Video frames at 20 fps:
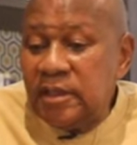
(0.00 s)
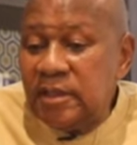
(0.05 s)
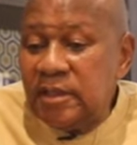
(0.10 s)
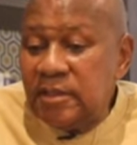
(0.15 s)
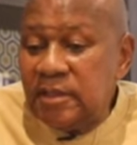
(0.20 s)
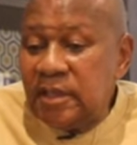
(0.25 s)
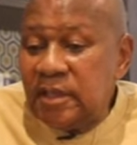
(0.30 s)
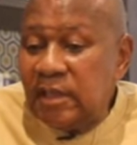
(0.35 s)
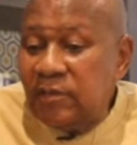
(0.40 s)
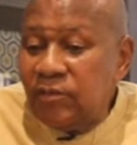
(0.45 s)

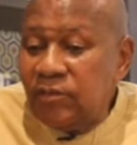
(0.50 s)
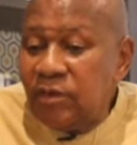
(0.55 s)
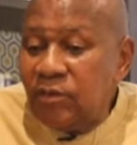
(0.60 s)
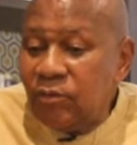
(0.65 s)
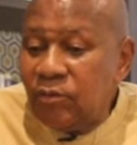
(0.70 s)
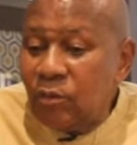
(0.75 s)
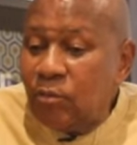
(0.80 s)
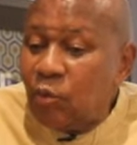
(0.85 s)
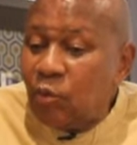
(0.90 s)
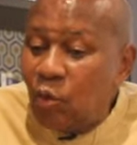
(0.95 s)
his gift
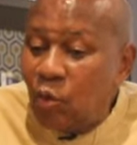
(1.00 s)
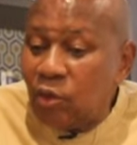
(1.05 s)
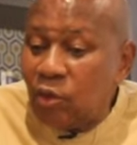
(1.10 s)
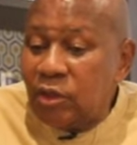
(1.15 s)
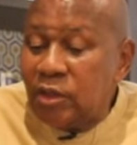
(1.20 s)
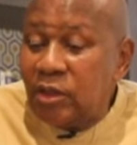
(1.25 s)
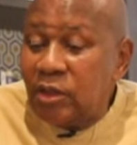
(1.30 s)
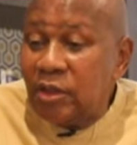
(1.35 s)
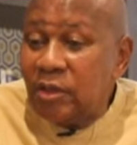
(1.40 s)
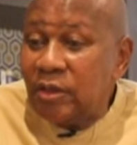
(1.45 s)
from God,
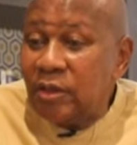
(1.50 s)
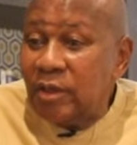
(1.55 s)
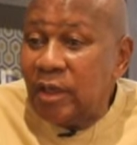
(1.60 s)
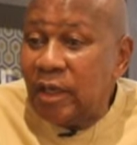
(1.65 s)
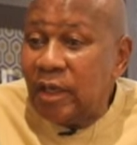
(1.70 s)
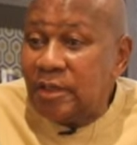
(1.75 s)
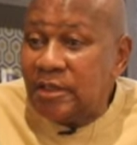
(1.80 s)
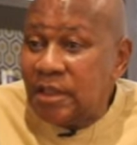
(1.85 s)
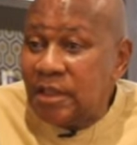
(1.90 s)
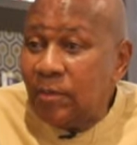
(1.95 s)

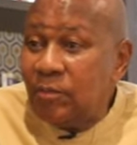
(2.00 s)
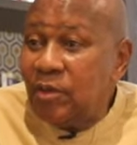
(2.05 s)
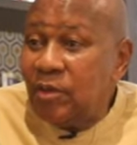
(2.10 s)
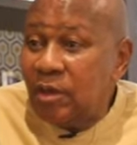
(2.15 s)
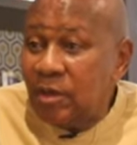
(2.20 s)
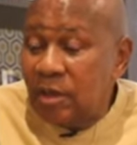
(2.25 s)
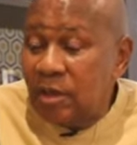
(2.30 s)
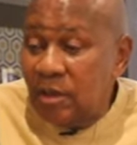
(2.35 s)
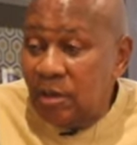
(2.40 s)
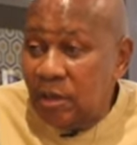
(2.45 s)
except
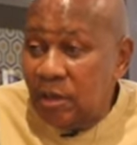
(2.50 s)
the,